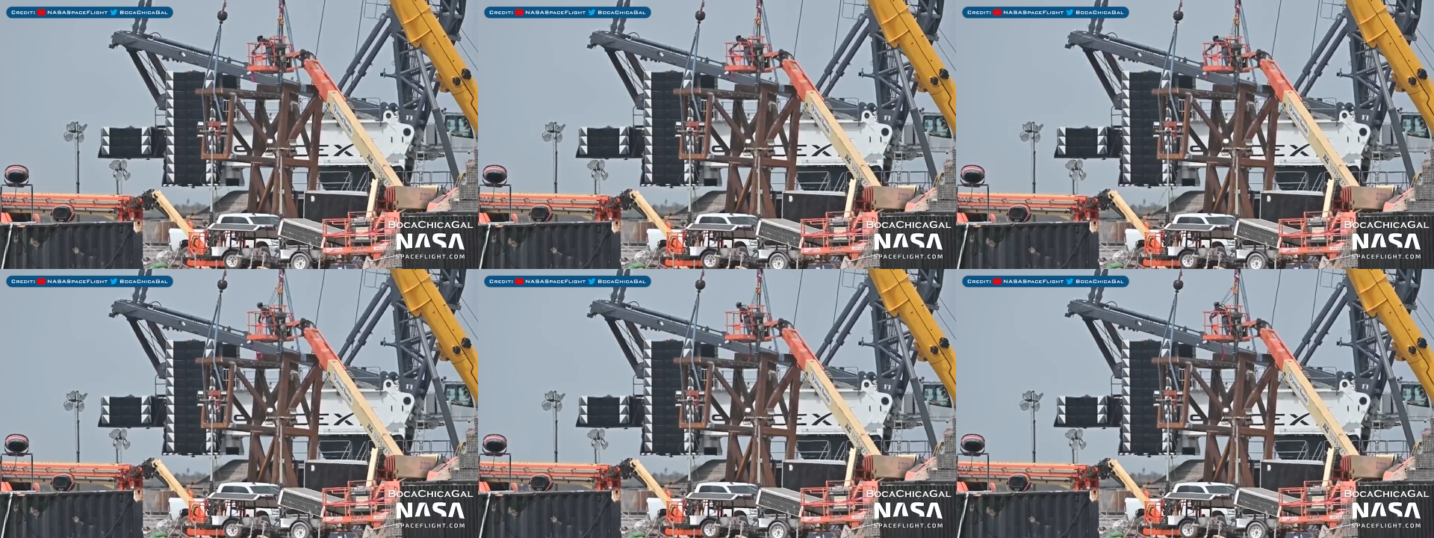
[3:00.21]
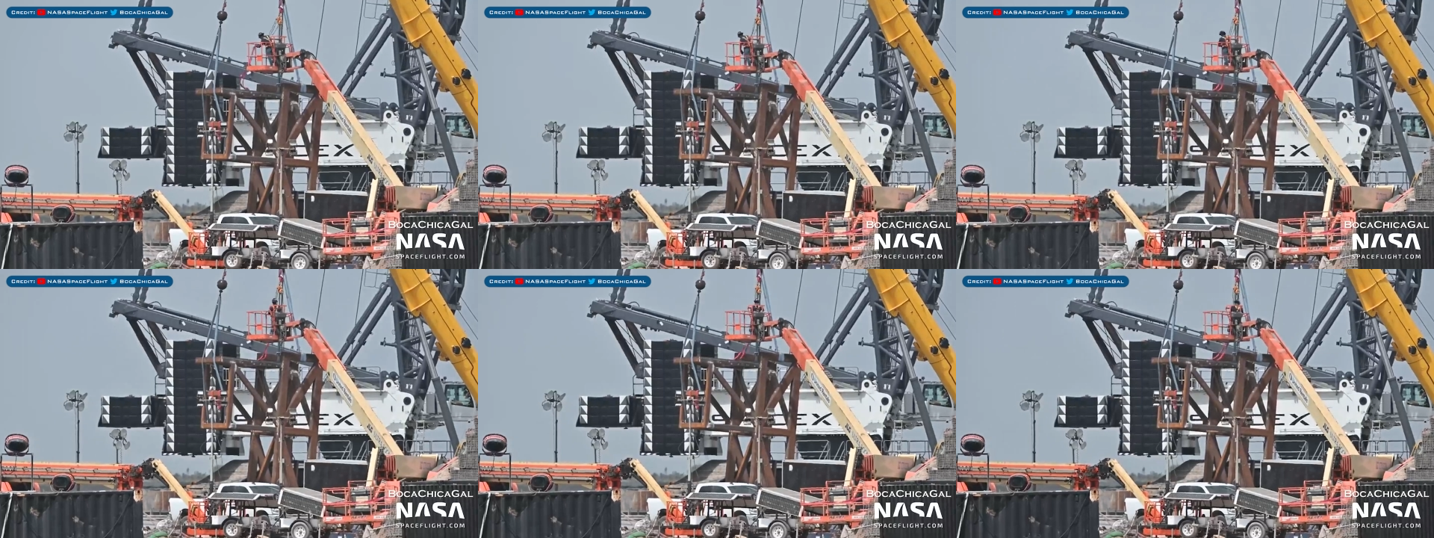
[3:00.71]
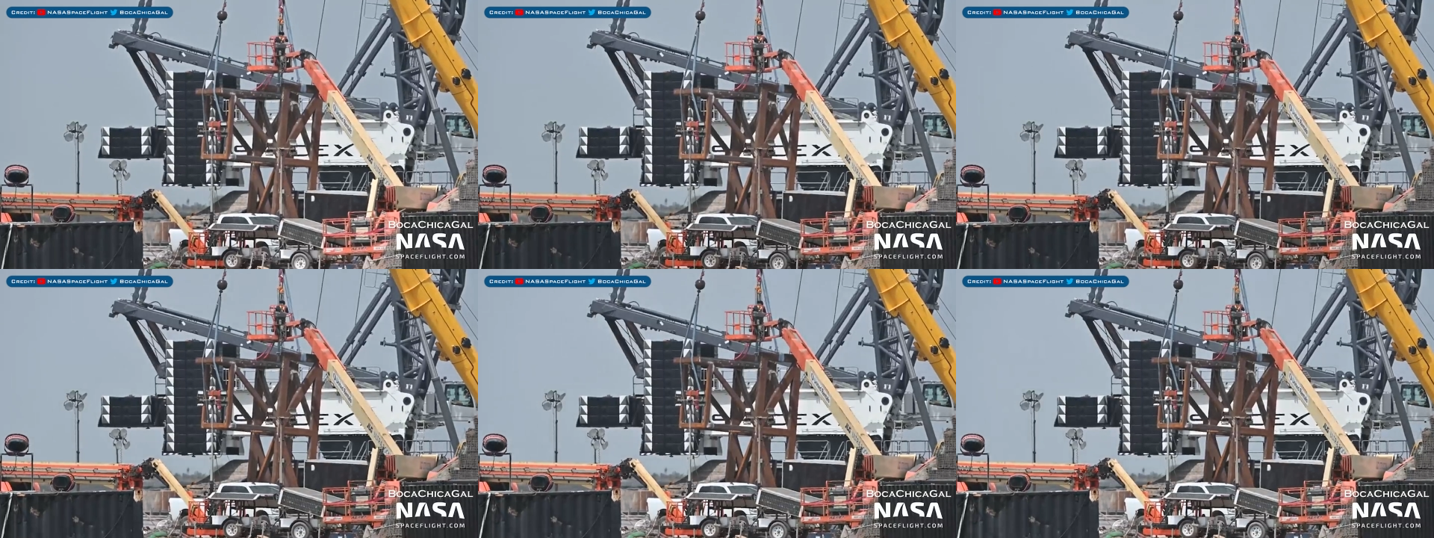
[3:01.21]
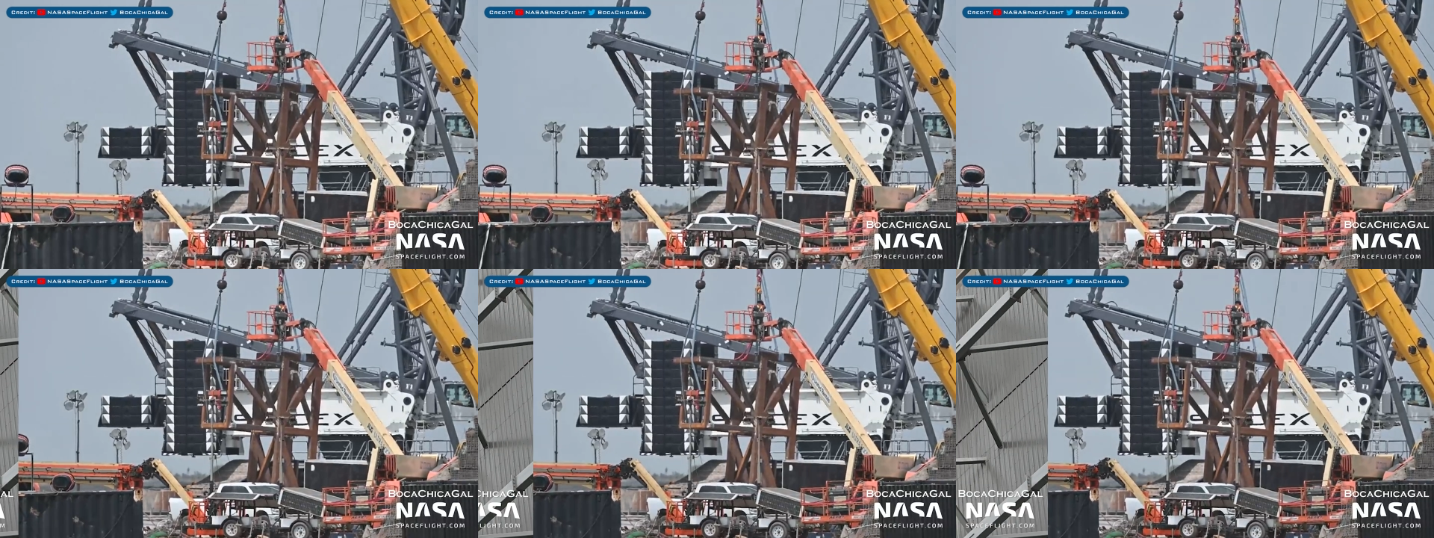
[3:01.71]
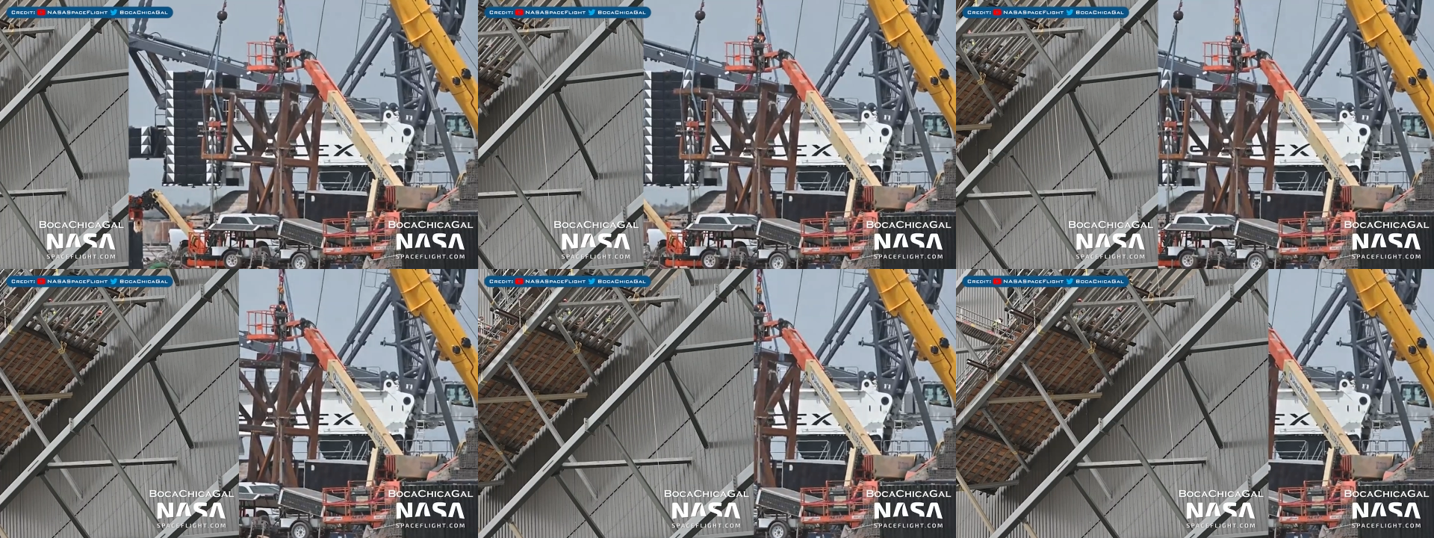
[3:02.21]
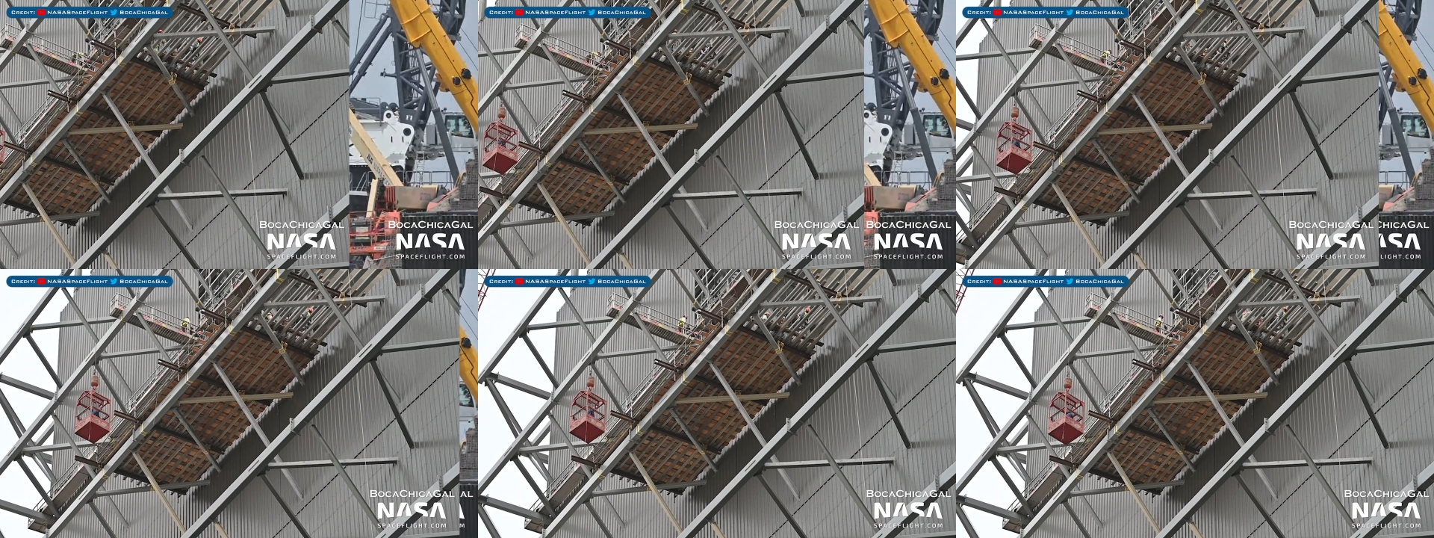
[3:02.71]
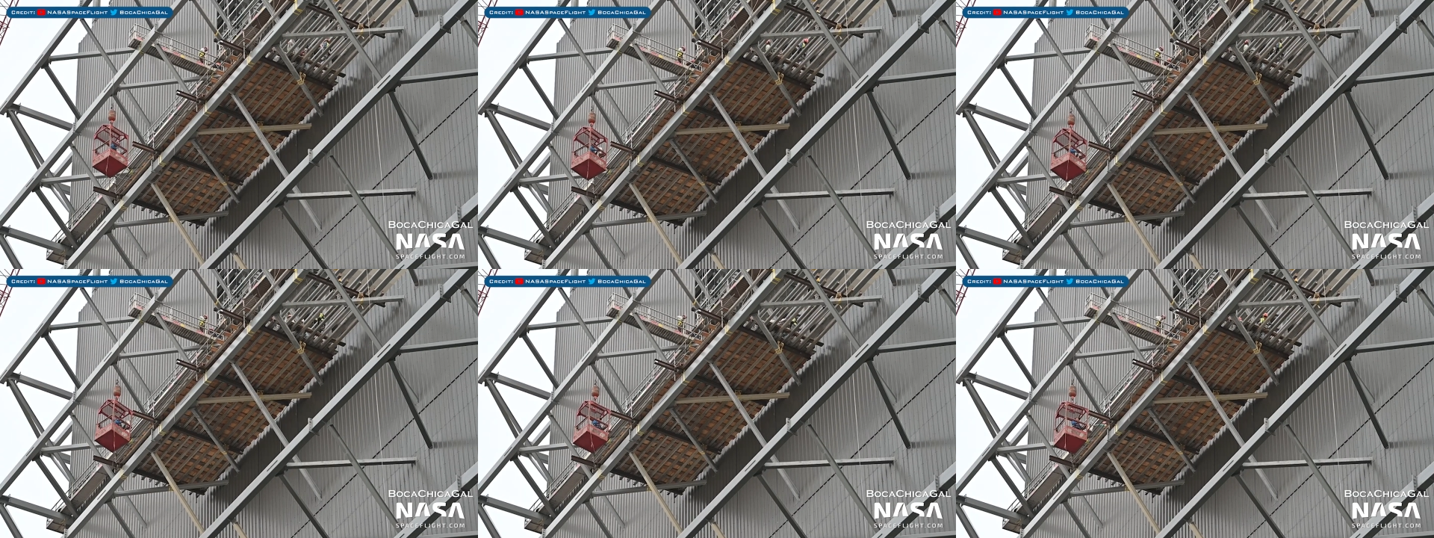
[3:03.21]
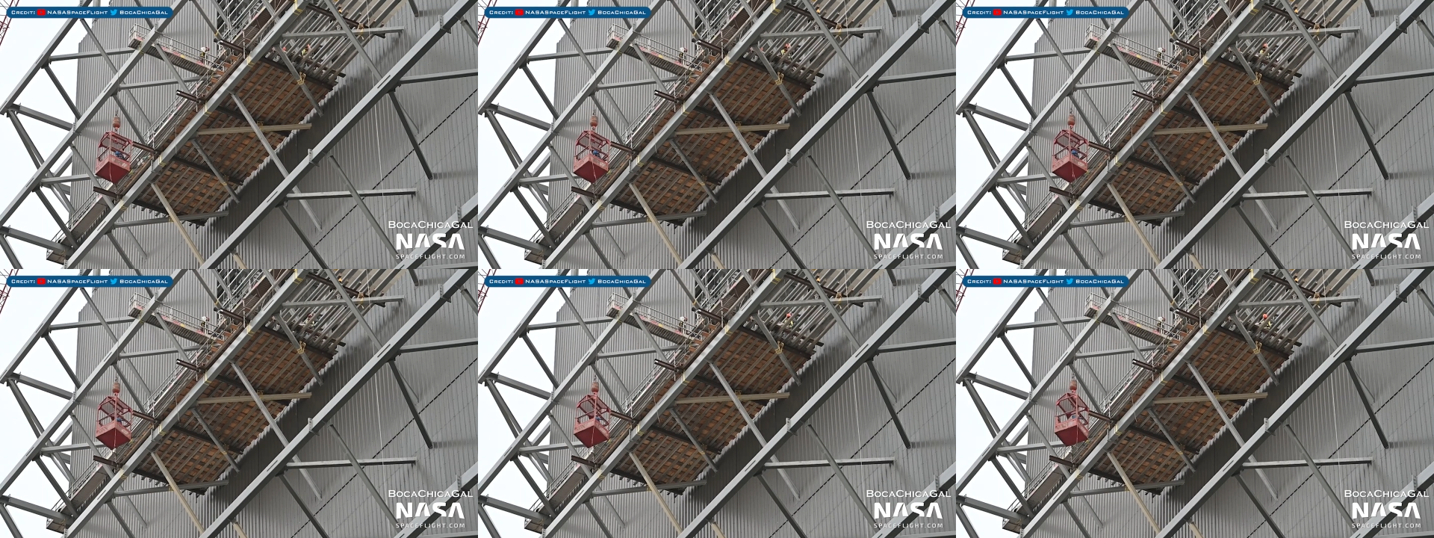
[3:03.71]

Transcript: [unreadable: no face in view]